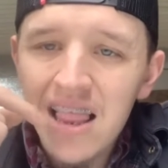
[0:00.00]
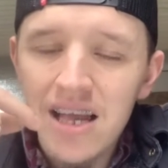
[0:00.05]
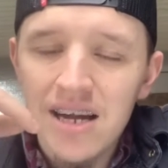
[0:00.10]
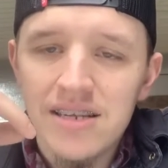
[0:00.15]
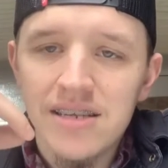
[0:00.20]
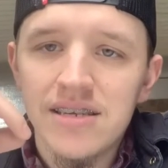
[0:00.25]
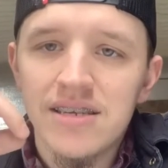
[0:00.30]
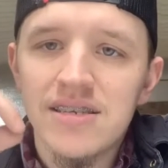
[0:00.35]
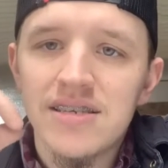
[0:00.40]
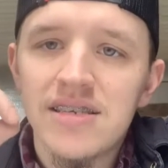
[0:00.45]

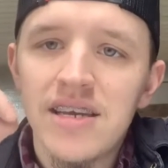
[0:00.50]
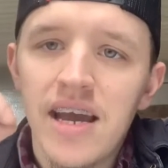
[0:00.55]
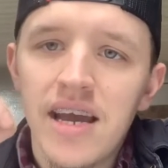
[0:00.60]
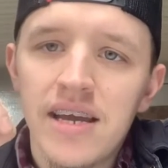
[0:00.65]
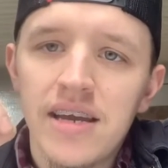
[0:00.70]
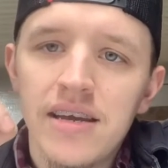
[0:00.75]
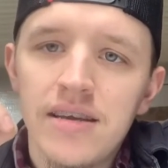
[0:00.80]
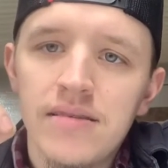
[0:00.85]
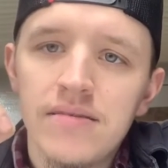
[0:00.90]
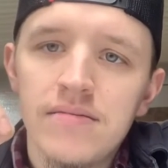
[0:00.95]
like the
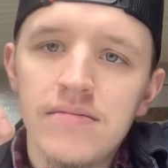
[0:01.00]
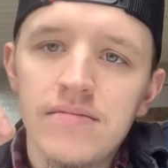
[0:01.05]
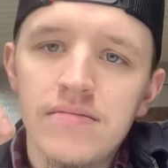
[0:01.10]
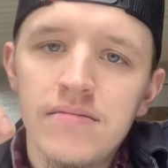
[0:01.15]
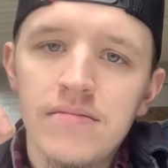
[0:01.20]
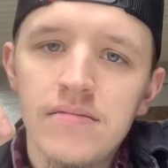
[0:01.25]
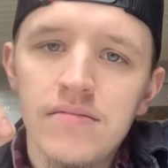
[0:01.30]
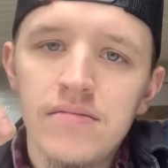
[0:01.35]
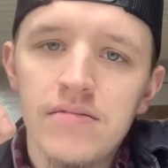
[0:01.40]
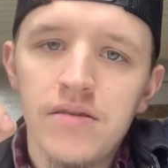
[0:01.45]
second
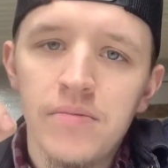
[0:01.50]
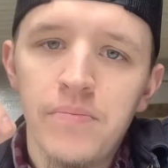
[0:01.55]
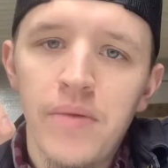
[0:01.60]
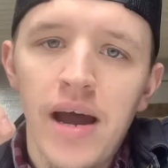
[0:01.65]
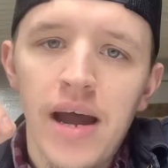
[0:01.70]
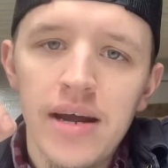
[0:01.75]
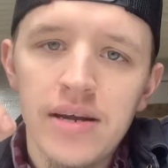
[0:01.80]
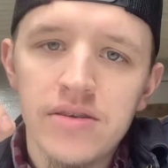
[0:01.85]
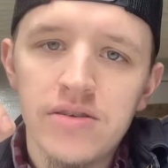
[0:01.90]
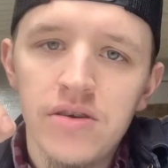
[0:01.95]
to
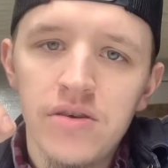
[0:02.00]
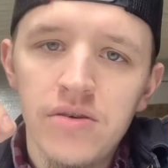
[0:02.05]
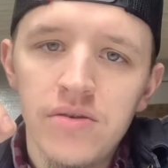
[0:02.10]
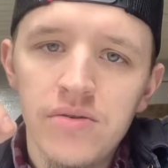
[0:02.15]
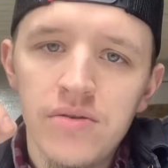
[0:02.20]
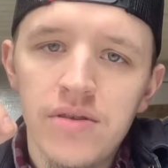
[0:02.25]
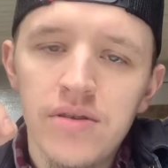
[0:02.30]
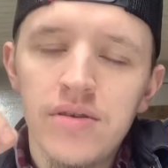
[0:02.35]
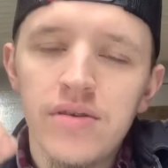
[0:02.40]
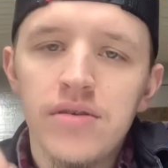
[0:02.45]
back
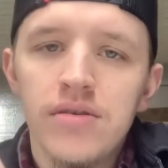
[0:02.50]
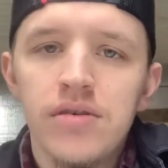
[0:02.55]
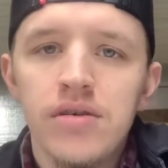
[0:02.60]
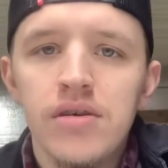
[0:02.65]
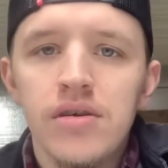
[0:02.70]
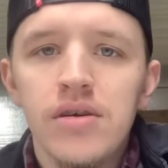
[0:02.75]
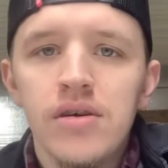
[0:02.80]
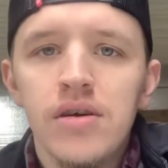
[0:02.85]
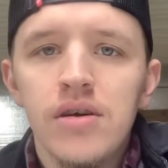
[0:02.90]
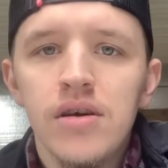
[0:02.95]
tooth.
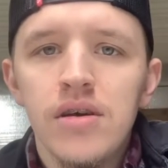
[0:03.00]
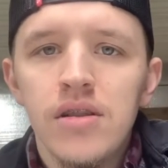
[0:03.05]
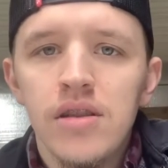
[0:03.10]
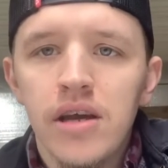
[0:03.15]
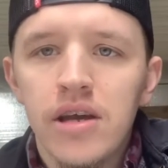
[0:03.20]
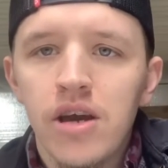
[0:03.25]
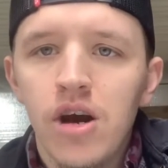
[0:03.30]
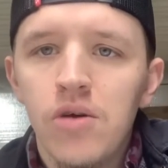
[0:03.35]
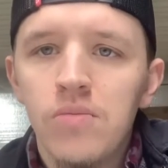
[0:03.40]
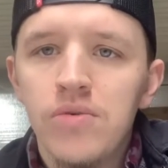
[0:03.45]

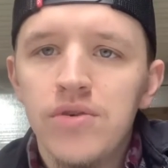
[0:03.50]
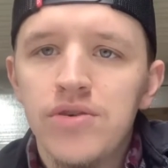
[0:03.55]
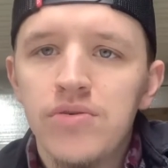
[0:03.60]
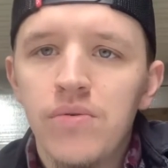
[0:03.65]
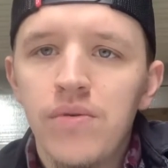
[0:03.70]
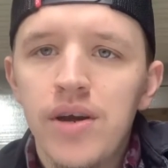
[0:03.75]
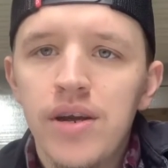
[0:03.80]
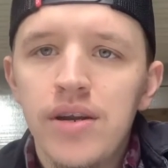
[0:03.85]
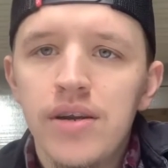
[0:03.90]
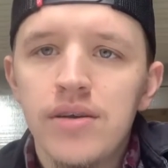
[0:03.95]
They go
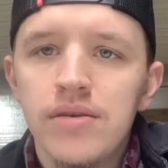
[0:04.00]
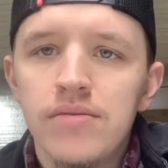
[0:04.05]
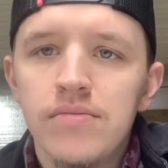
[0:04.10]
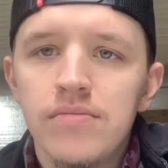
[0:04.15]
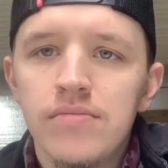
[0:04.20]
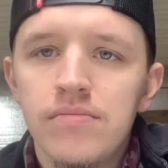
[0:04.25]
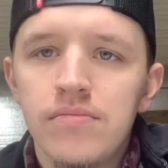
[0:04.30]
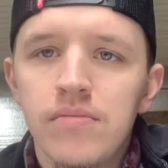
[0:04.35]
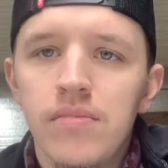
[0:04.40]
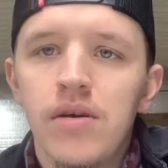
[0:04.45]
between it.
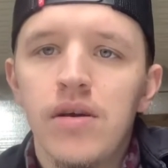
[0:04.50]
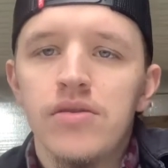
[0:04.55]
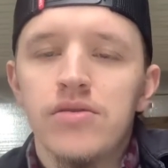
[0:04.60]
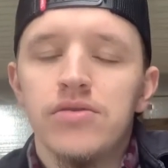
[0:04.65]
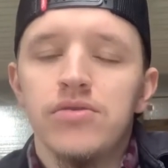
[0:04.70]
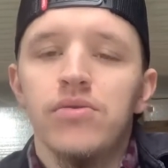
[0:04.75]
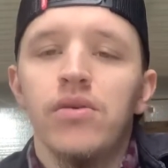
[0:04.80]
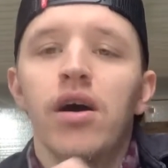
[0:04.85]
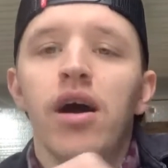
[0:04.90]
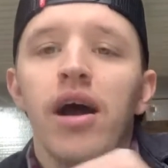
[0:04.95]

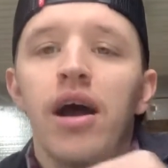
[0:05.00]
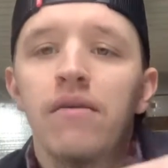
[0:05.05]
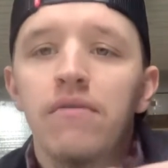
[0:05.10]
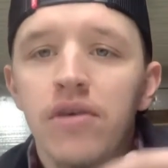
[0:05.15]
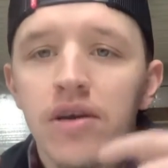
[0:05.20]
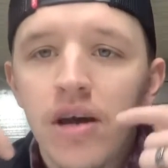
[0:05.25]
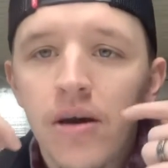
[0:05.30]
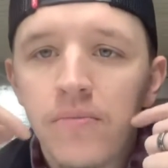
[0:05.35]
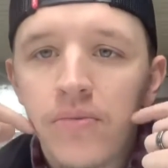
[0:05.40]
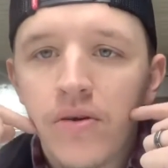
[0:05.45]
So I have
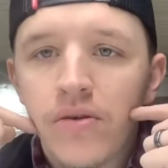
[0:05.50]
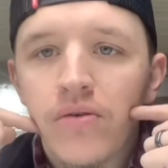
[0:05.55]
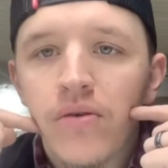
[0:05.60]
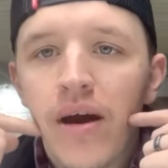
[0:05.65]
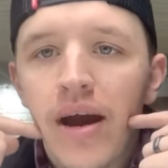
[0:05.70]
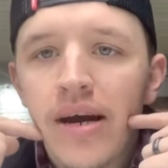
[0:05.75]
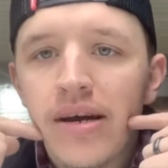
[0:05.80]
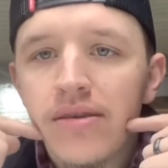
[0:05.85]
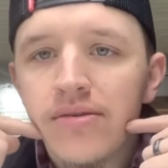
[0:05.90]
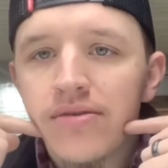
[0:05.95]
a couple
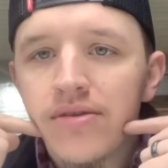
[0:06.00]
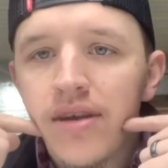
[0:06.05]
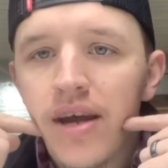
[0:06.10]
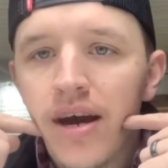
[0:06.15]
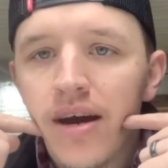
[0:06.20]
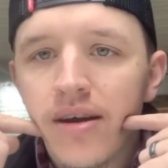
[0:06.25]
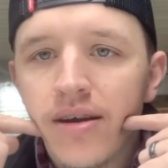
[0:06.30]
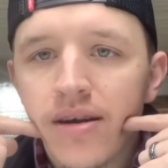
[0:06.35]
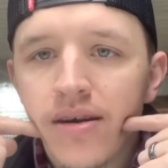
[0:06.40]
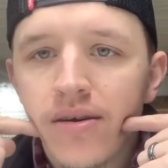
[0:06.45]
crowns
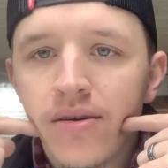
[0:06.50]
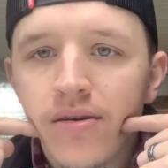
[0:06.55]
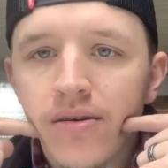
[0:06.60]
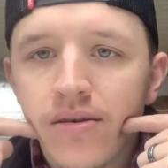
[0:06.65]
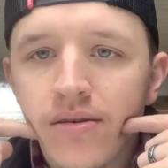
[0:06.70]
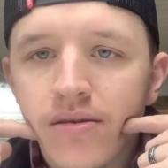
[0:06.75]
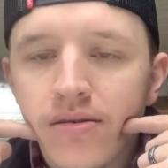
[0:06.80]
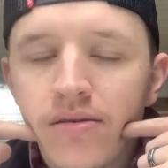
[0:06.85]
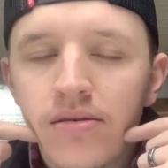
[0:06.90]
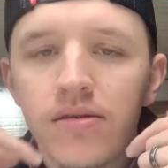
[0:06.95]
down
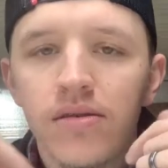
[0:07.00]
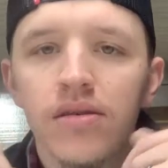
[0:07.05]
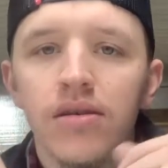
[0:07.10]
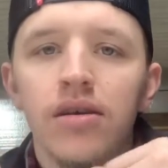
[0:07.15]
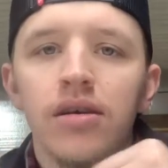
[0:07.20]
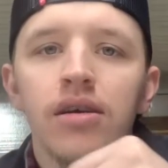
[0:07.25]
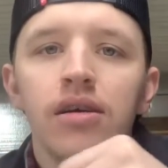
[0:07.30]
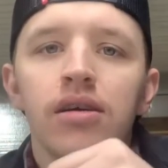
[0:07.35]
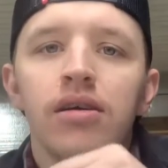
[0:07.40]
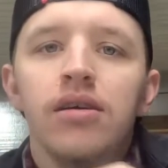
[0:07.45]
here.
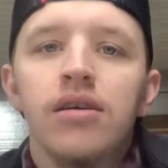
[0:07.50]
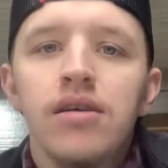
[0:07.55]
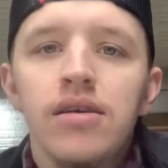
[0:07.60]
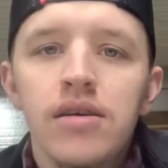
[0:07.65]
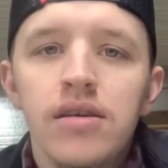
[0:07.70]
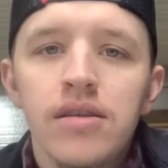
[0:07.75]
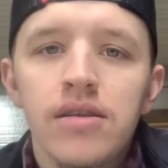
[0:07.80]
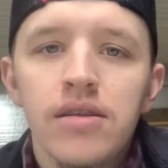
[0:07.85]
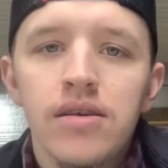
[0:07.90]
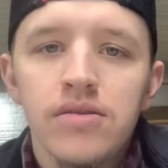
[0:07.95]

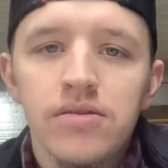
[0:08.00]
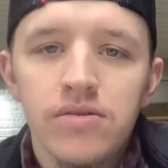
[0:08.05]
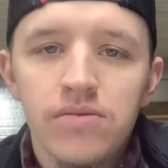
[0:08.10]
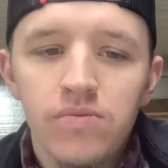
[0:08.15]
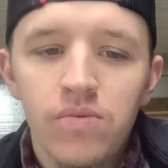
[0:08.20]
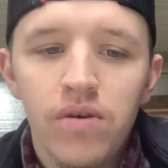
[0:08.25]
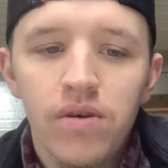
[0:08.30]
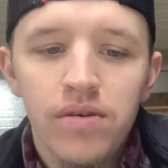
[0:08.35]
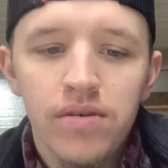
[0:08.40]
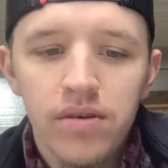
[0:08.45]
This is
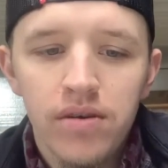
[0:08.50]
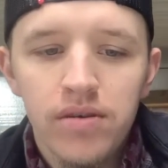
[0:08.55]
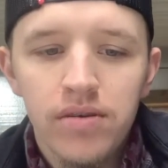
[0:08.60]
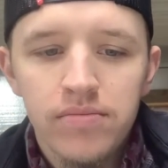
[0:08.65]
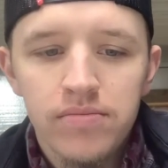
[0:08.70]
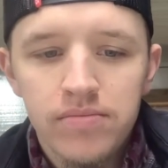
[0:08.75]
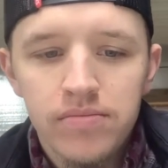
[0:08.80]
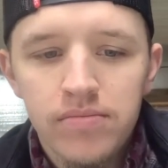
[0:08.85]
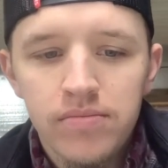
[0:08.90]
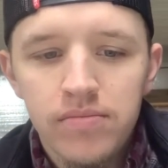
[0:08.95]
one of the
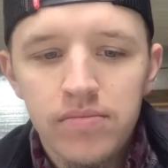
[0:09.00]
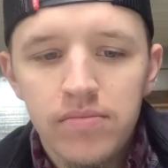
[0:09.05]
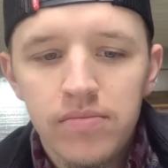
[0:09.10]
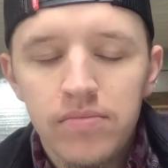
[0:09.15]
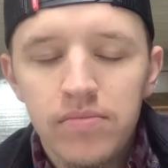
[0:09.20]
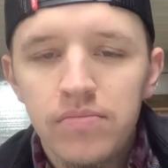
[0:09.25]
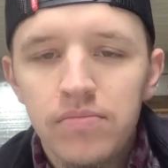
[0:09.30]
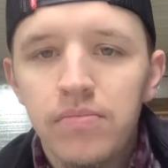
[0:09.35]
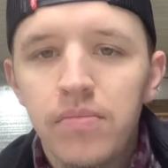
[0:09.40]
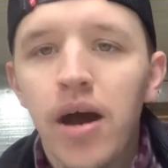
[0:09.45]

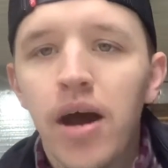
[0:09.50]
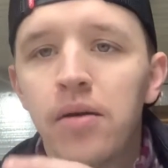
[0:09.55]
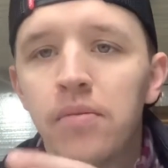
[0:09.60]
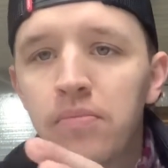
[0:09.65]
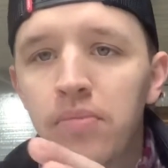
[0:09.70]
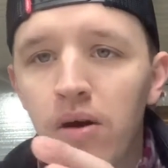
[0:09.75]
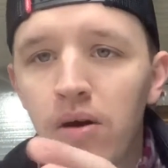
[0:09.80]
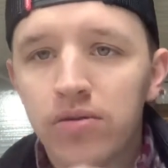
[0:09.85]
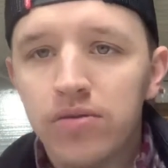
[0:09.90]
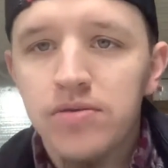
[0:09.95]
bad
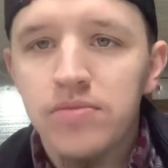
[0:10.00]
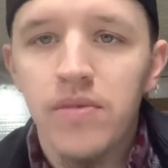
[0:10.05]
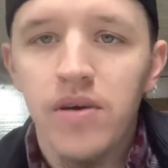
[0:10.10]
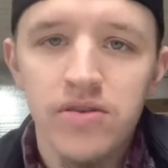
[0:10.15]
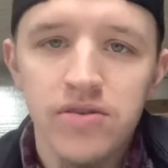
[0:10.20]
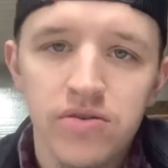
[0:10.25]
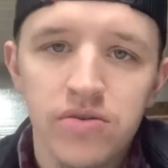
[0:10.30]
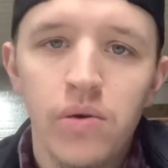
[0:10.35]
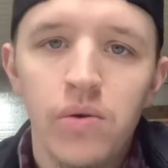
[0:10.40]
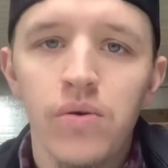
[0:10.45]
parts of my
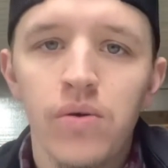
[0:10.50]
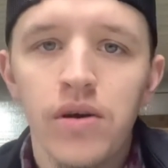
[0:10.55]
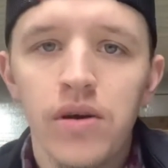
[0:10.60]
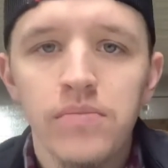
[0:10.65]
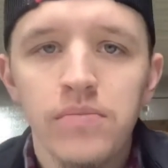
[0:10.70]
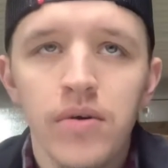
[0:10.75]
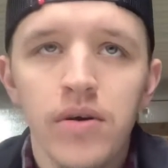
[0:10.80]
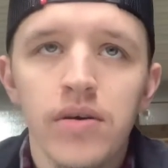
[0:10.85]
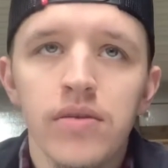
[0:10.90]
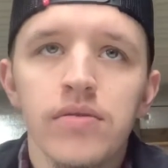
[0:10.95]
story,
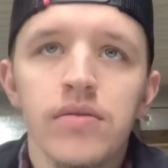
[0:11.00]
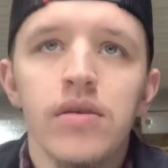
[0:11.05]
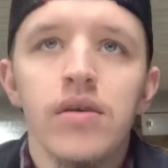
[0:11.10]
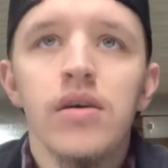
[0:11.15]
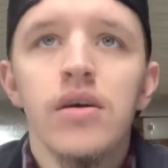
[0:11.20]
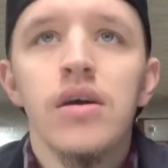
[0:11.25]
but